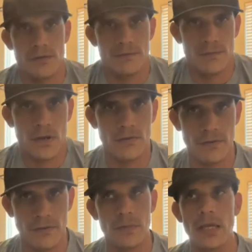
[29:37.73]
you're joining a,
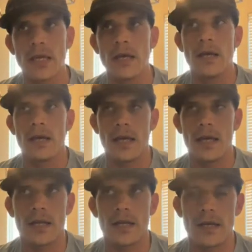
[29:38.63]
a family.
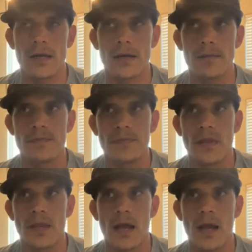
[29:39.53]
And um,
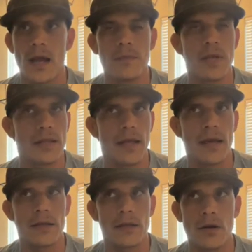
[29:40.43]
I, I,
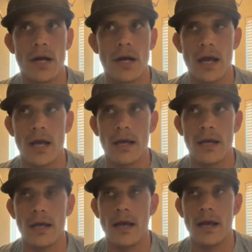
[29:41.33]
mean that, you know, I,
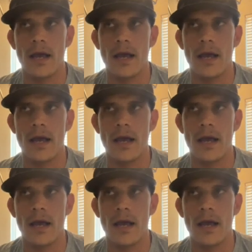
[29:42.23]
I,